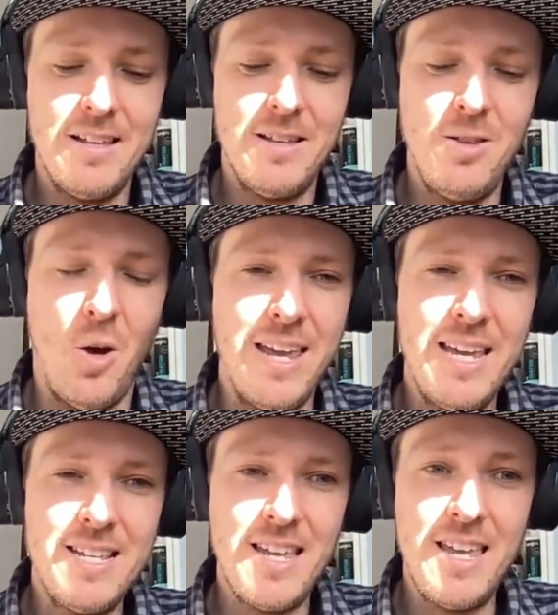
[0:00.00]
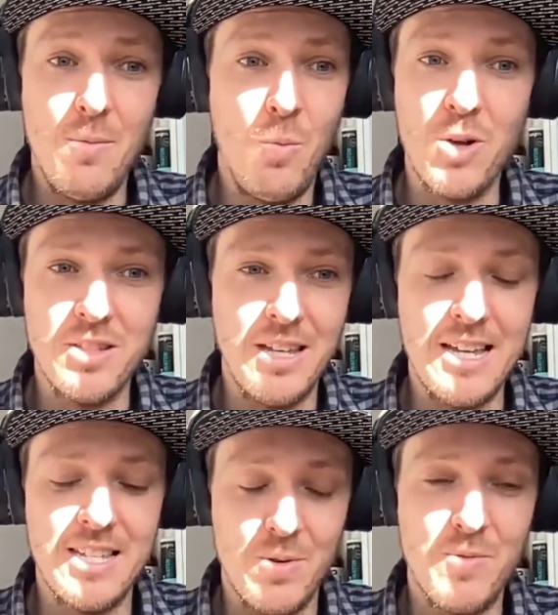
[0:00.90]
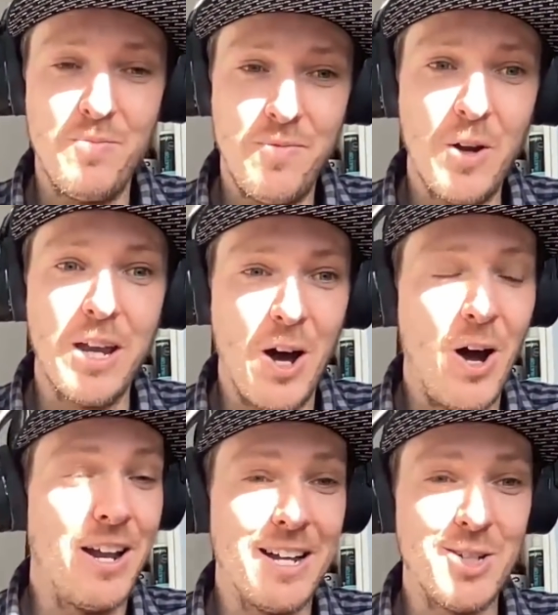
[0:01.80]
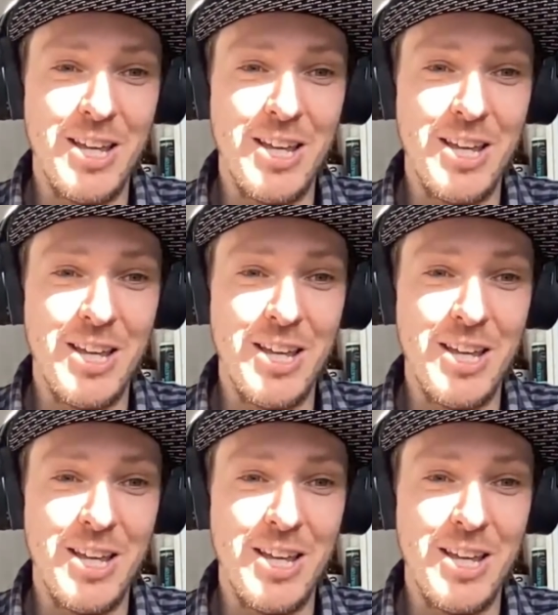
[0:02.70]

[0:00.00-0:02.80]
not easy. It wasn't easy. It was fucking hard, actually.